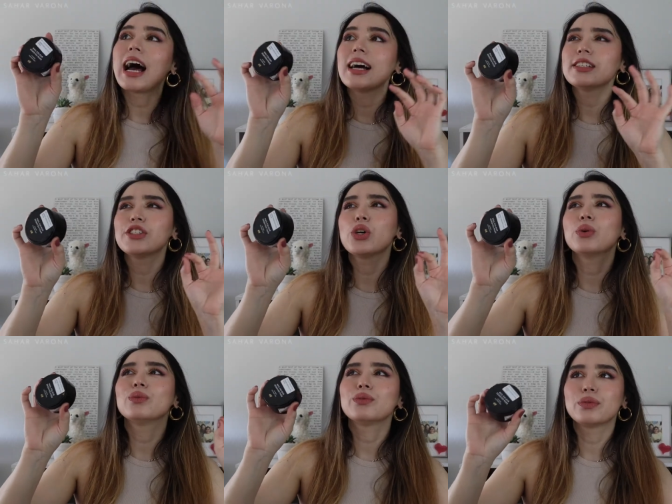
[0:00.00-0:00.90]

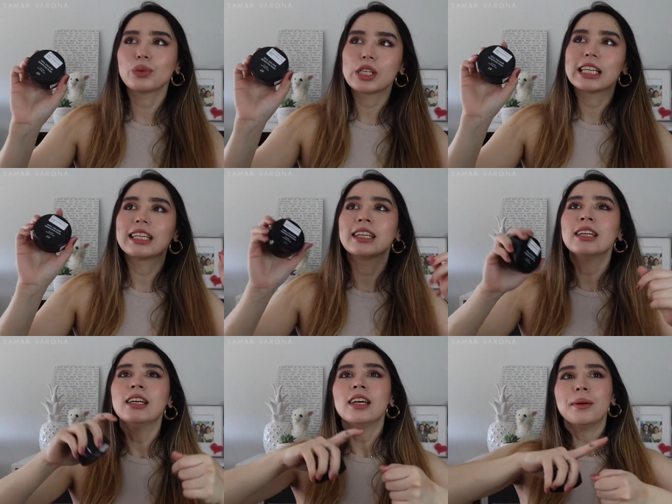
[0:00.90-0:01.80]
acetone free
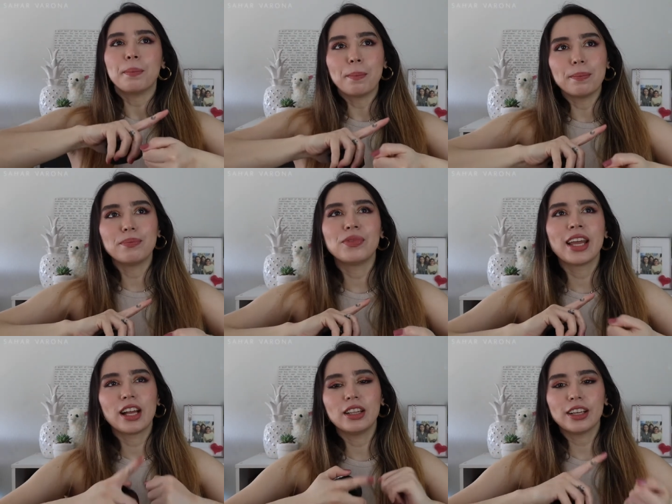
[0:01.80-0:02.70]

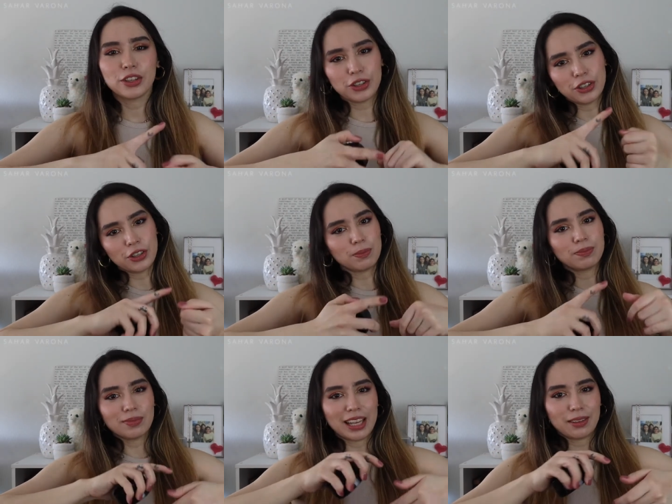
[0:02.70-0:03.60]
nail lacquer
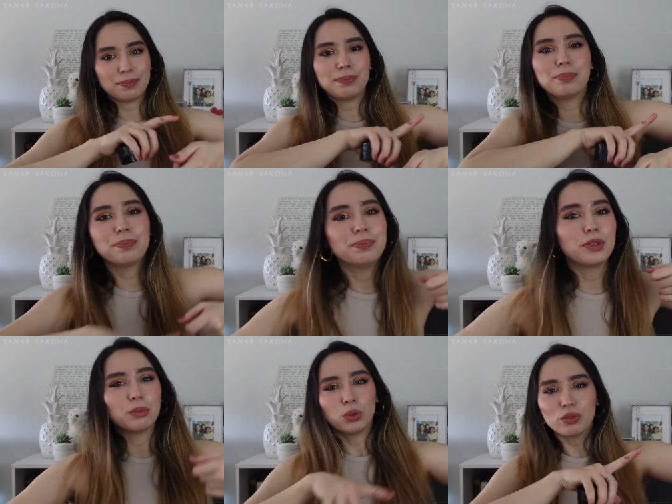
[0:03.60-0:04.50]
like
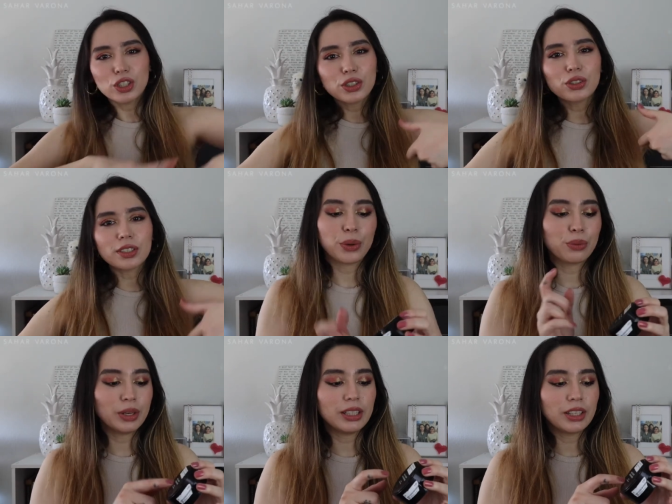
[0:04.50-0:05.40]
removers. They're
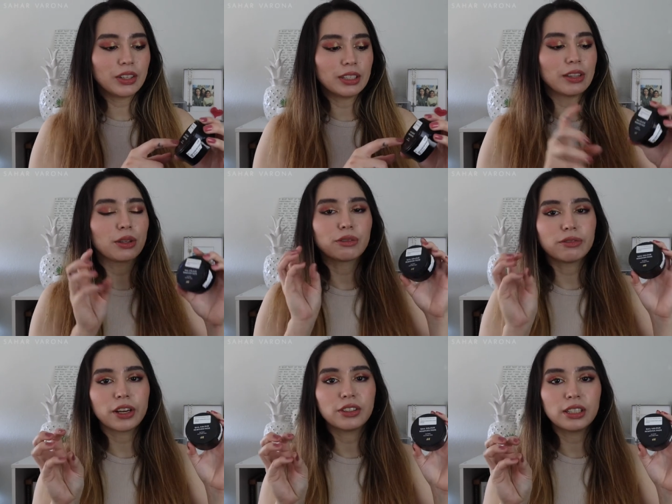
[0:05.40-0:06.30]
really good and they're
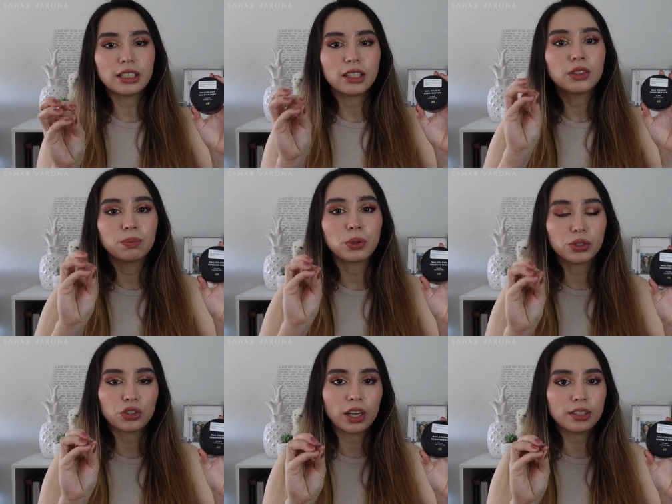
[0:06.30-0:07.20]
very
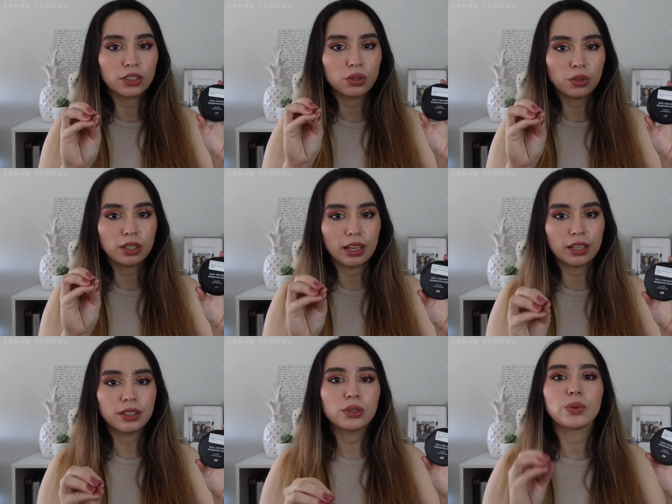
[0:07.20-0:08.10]
moisturizing to the
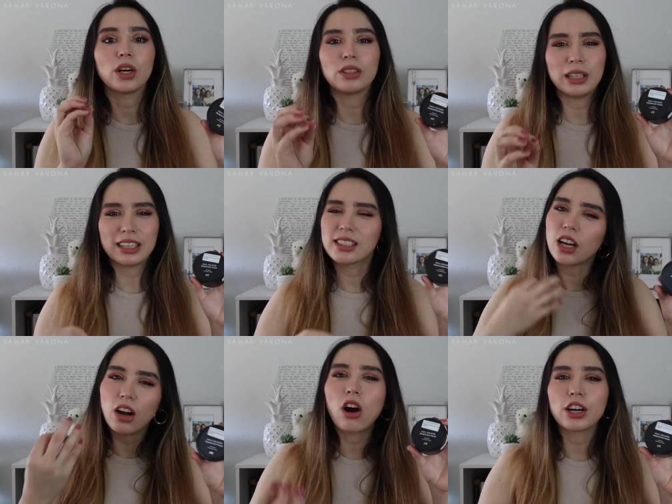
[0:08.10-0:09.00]
nails without like it's
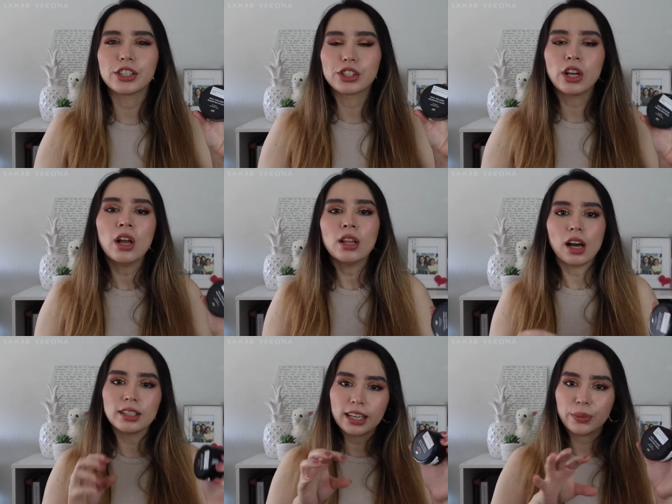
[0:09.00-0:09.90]
not harsh.
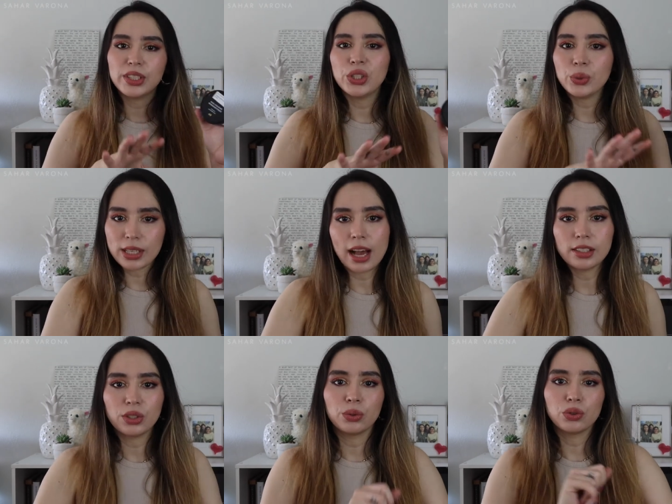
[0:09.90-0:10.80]
Unlike when you use
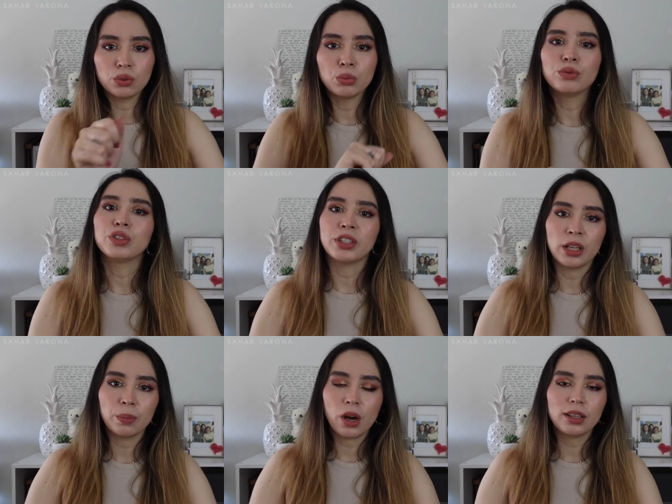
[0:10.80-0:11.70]
acetone to remove your
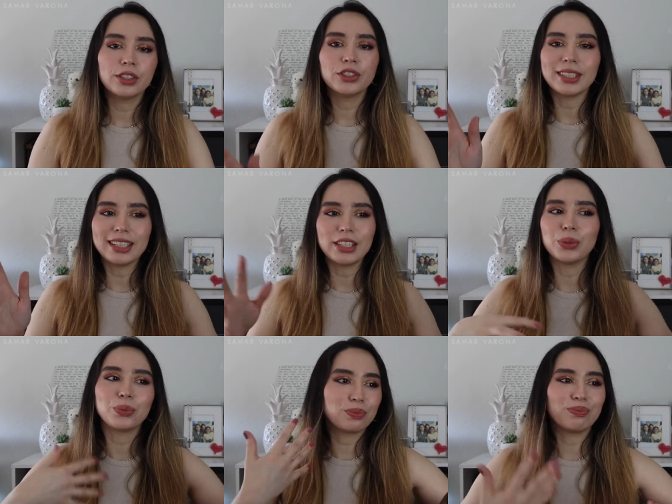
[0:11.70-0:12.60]
nail polish, you